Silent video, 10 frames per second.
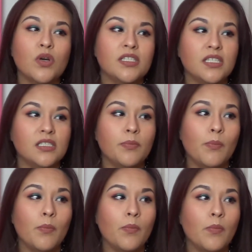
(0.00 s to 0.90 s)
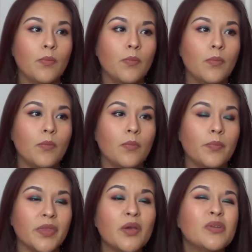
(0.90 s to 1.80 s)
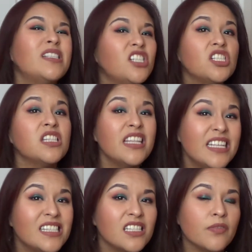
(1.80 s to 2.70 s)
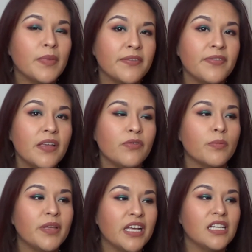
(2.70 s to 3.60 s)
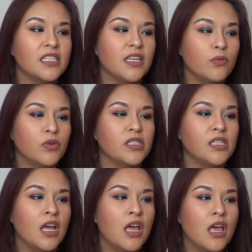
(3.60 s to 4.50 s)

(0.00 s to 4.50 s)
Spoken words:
wasn't, it was just least of my favorite because it was